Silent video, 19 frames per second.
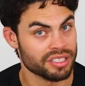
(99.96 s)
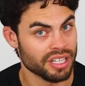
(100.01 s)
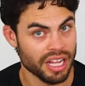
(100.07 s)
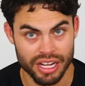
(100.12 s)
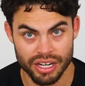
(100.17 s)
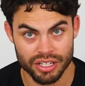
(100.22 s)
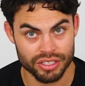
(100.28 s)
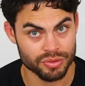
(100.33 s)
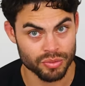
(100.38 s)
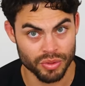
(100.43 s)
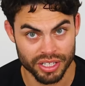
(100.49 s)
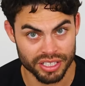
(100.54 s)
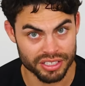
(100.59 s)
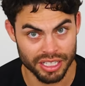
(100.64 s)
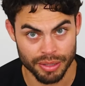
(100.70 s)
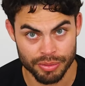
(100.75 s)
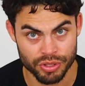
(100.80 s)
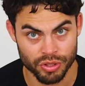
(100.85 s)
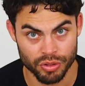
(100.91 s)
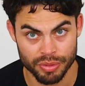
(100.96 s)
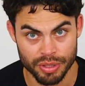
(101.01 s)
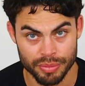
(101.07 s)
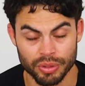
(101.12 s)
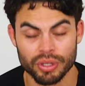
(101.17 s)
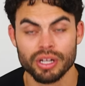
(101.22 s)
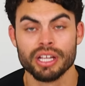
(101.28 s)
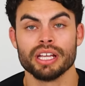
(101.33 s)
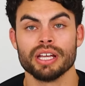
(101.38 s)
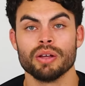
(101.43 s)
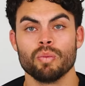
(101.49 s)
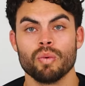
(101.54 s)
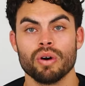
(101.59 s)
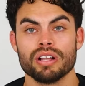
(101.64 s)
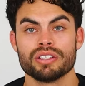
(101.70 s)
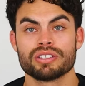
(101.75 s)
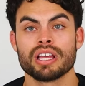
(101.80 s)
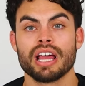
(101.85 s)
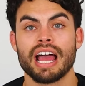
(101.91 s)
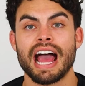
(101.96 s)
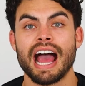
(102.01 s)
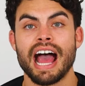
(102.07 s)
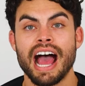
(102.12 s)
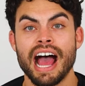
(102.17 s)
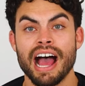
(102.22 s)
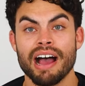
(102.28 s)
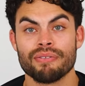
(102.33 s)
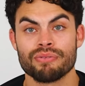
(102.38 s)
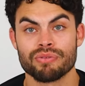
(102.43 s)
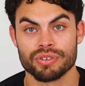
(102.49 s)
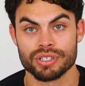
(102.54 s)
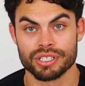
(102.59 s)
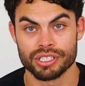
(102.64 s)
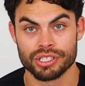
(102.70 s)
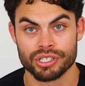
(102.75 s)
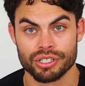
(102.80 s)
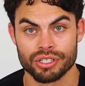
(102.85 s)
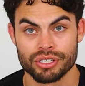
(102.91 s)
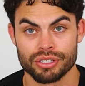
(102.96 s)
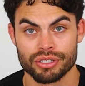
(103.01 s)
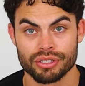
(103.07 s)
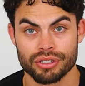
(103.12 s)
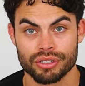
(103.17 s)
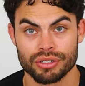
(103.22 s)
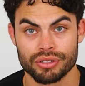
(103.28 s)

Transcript: Society doesn't want exceptional people. It wants average